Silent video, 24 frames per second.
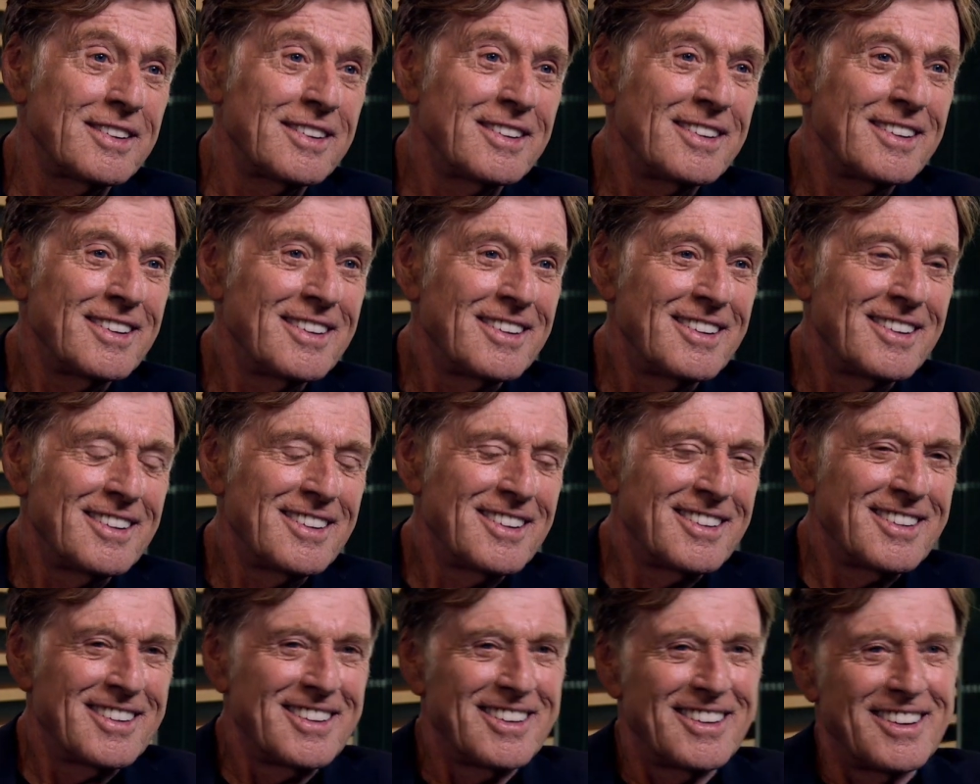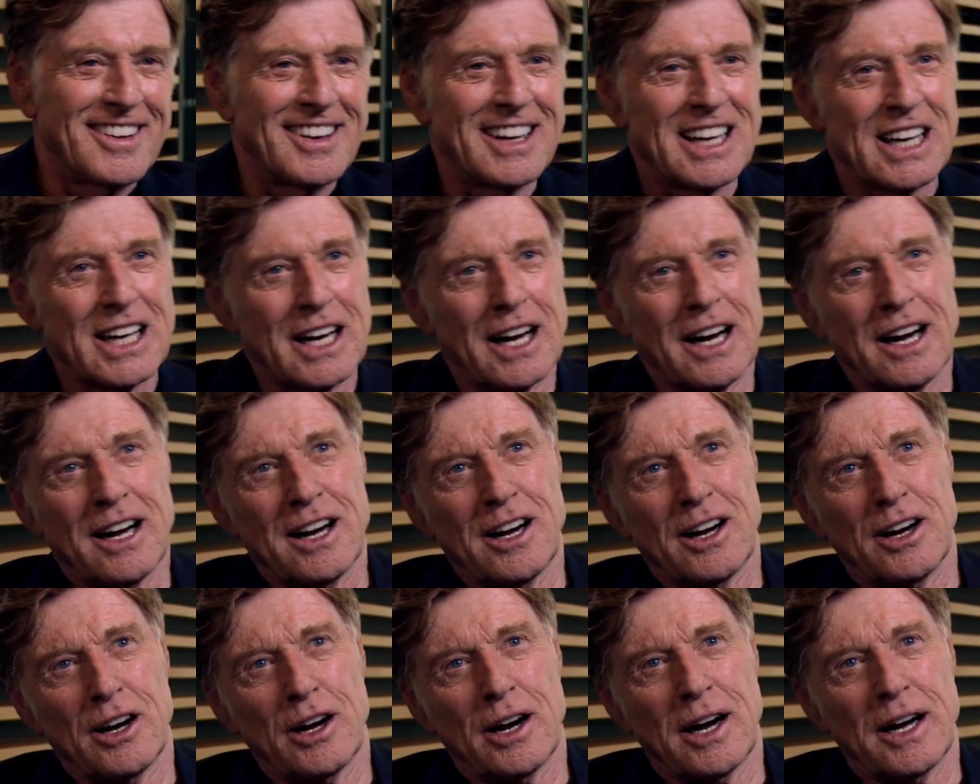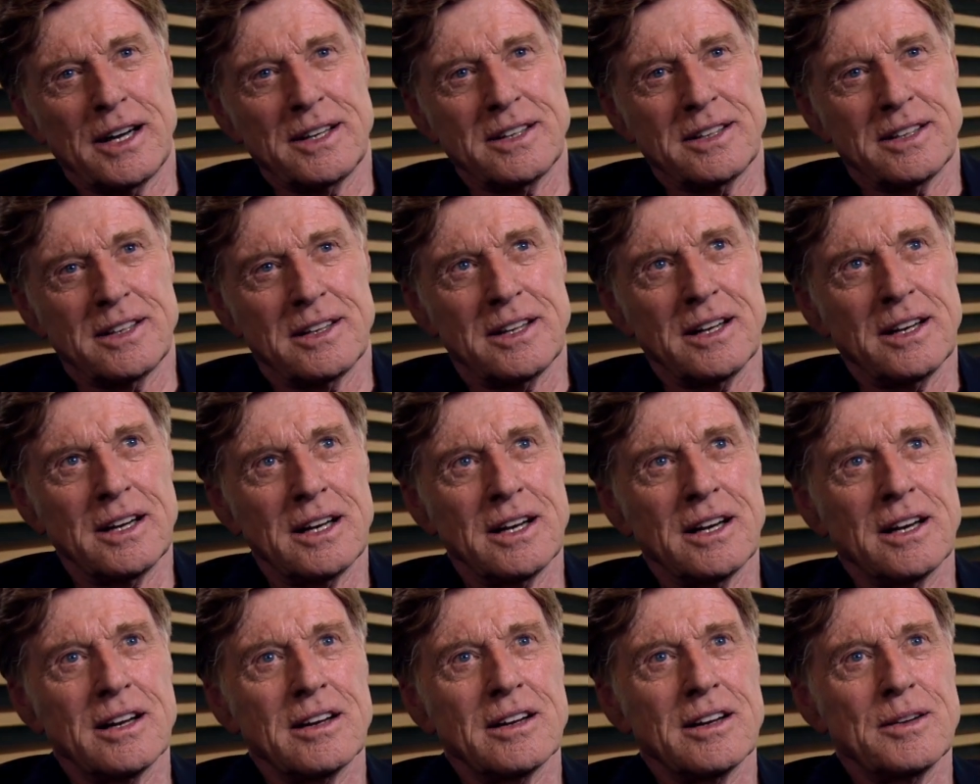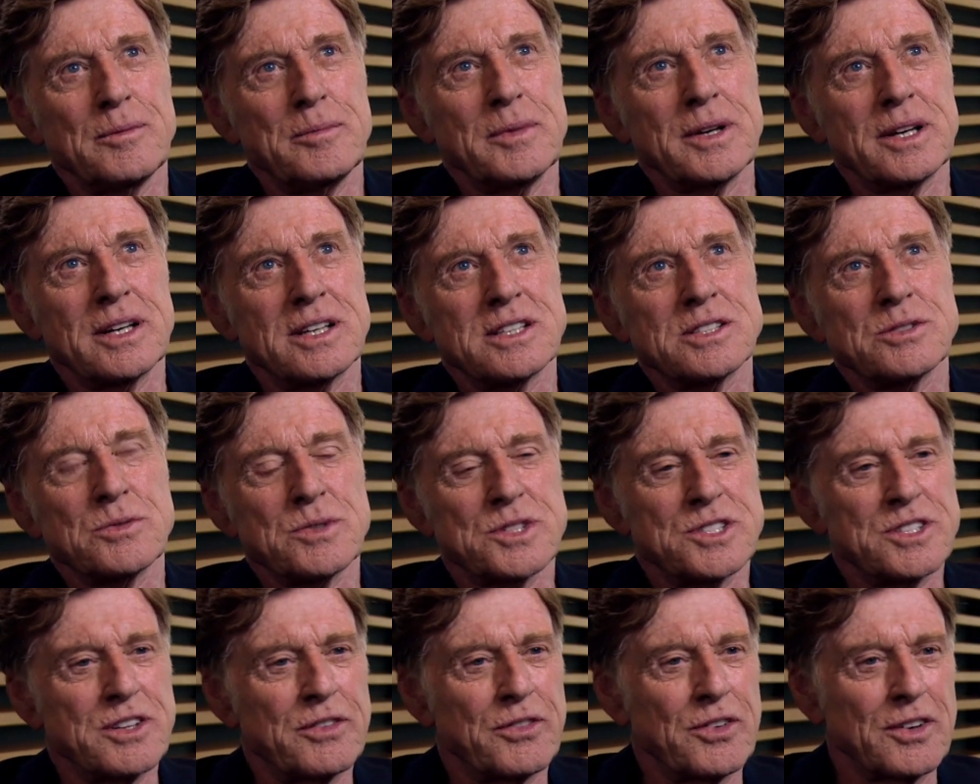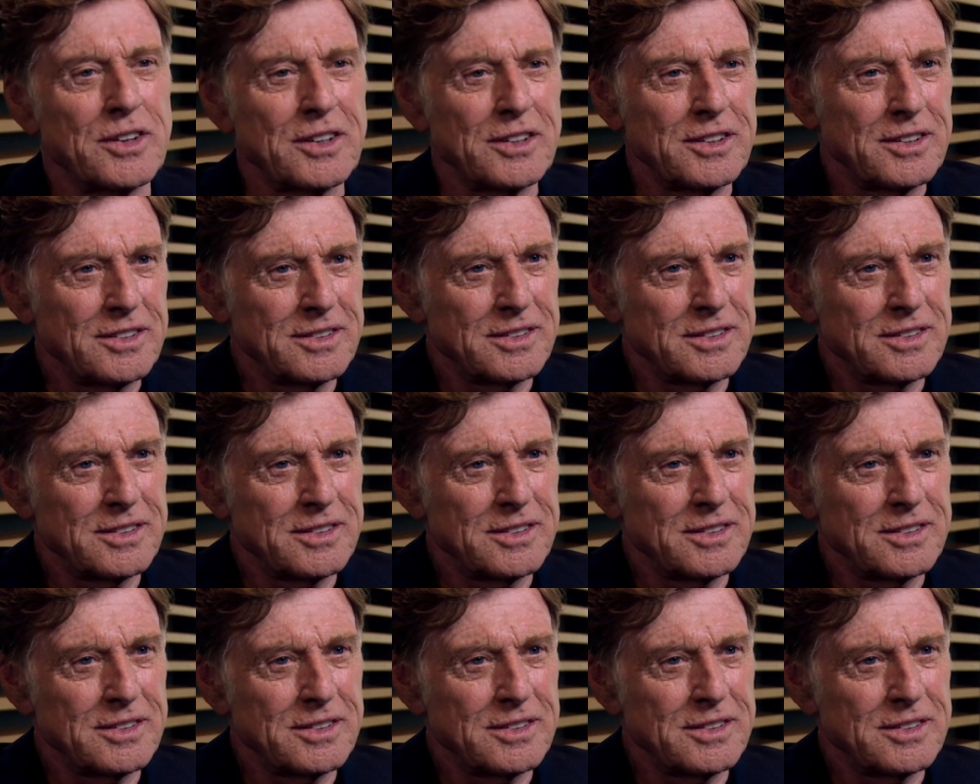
Uh, I did it because it was different.